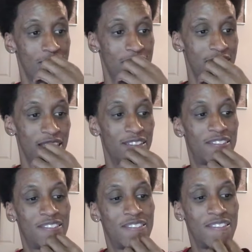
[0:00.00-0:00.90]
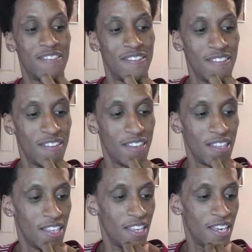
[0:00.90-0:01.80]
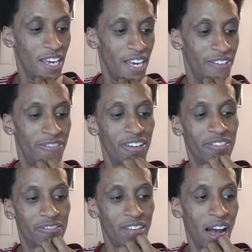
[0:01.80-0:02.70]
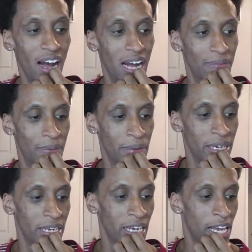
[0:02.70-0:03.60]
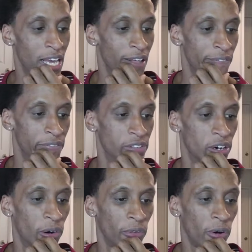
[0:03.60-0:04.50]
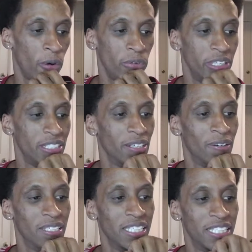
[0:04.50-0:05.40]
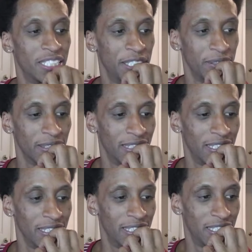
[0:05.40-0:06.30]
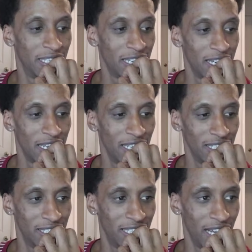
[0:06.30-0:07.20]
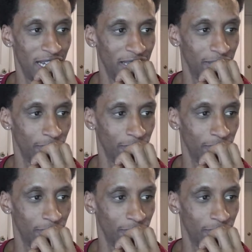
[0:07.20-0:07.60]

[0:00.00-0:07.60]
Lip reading: it's just time. I mean, the only issue with this is that